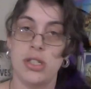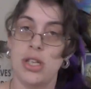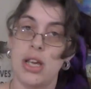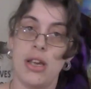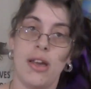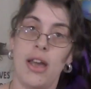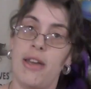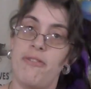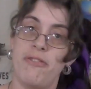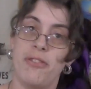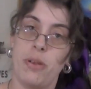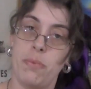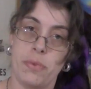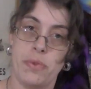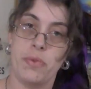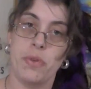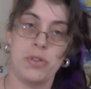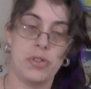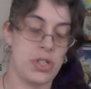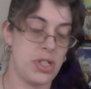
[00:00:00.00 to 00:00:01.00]
I flipped
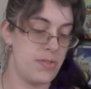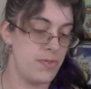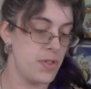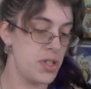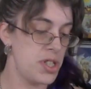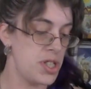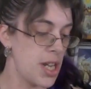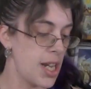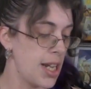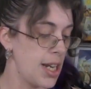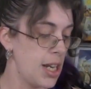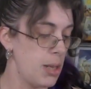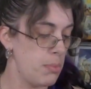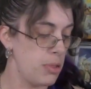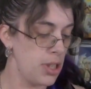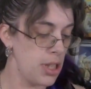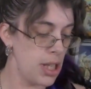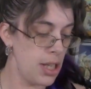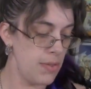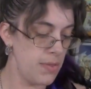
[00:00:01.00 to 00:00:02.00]
through it just for a second. I
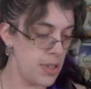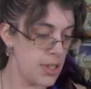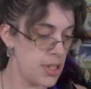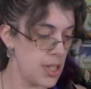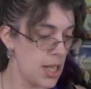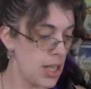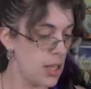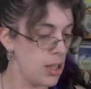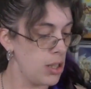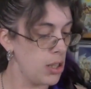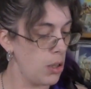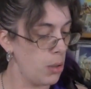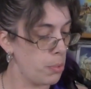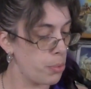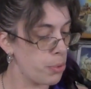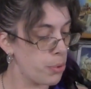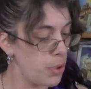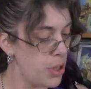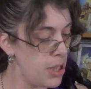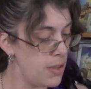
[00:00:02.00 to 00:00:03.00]
believe it's like a little
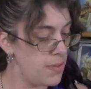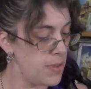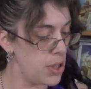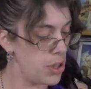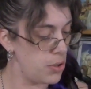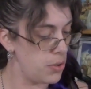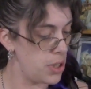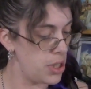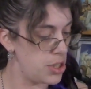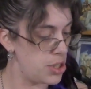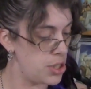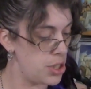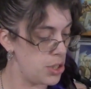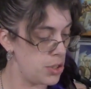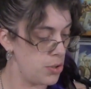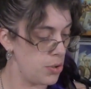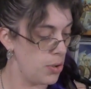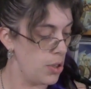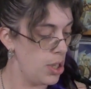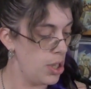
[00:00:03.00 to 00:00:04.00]
preview
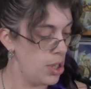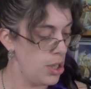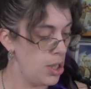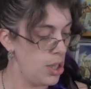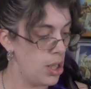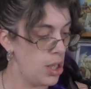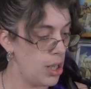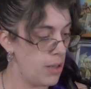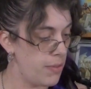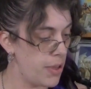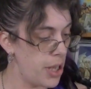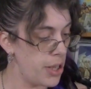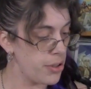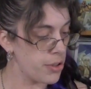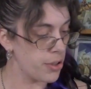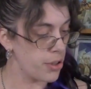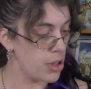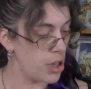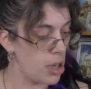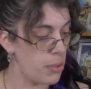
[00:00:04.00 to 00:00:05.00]
issue of
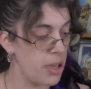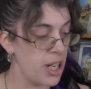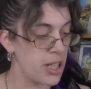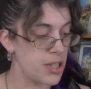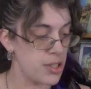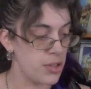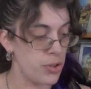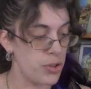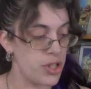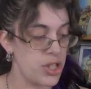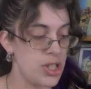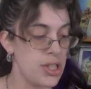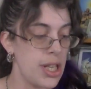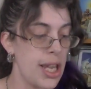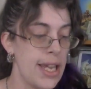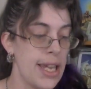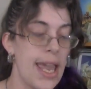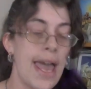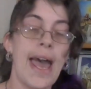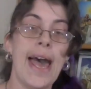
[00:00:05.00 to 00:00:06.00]
other comics, or just
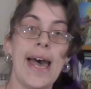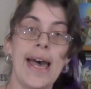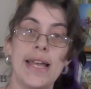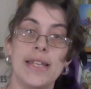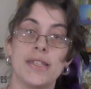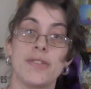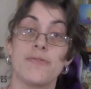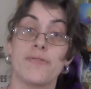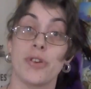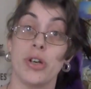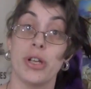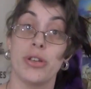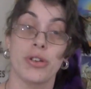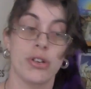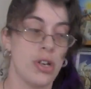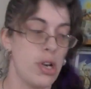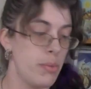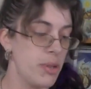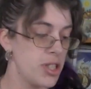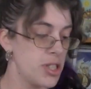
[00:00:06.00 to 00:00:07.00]
like ads for other
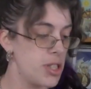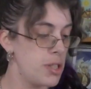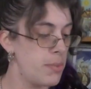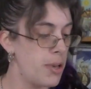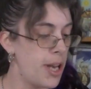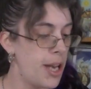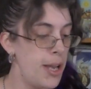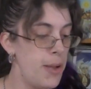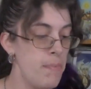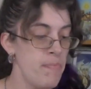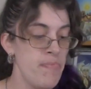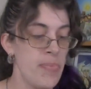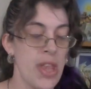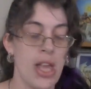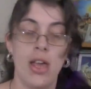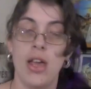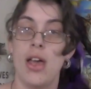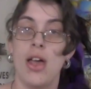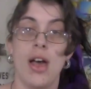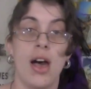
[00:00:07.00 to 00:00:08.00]
comics to buy.
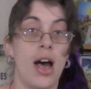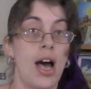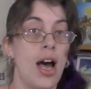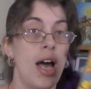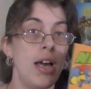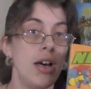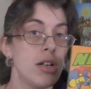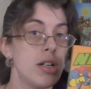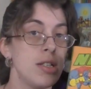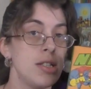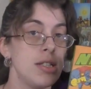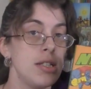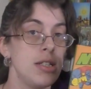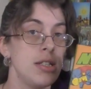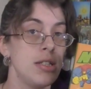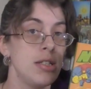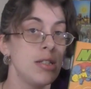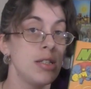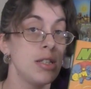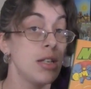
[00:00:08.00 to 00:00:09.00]
I honestly
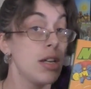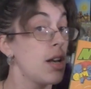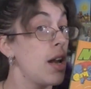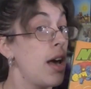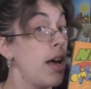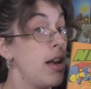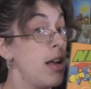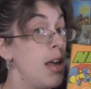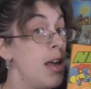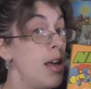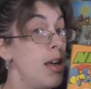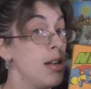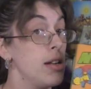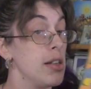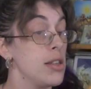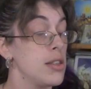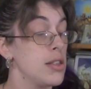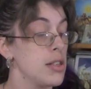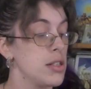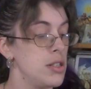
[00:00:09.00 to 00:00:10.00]
didn't think it had
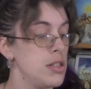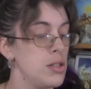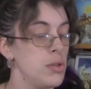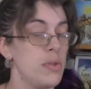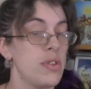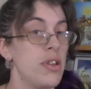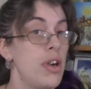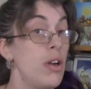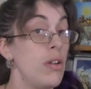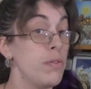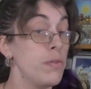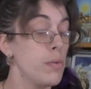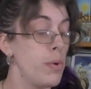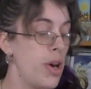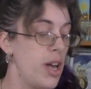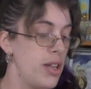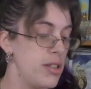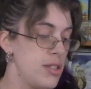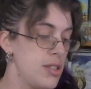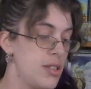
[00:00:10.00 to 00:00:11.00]
anything to do with
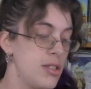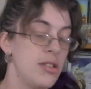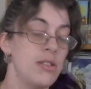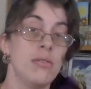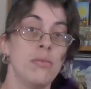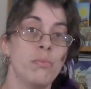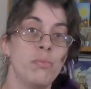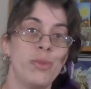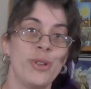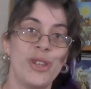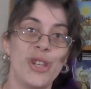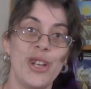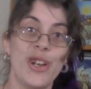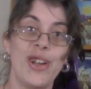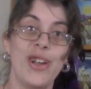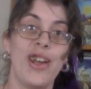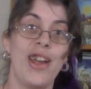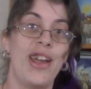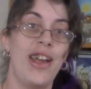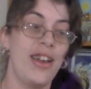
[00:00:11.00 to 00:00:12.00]
ElfQuest, but then
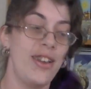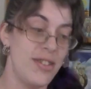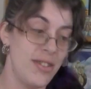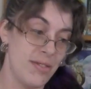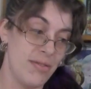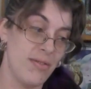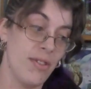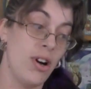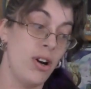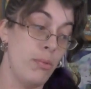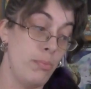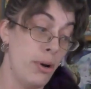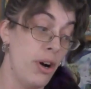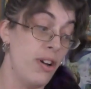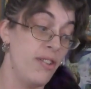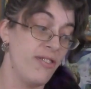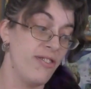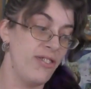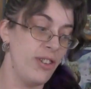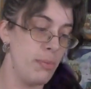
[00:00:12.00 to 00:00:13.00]

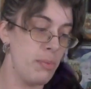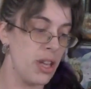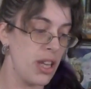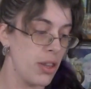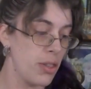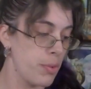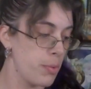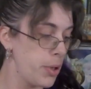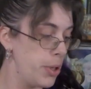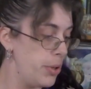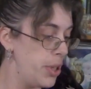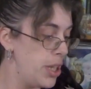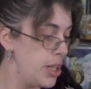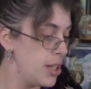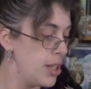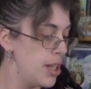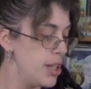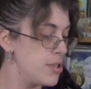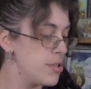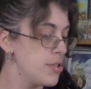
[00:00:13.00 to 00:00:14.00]
upon flipping through
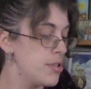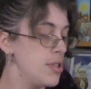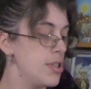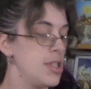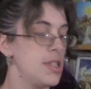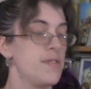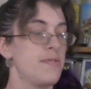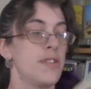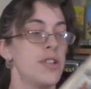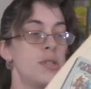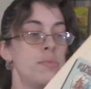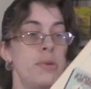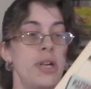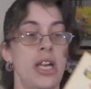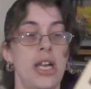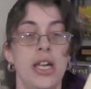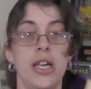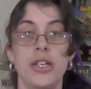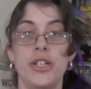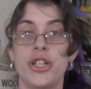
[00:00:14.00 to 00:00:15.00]
it, I turned to this first
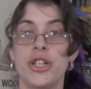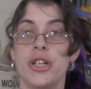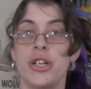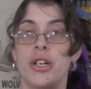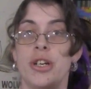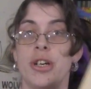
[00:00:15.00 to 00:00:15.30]
page,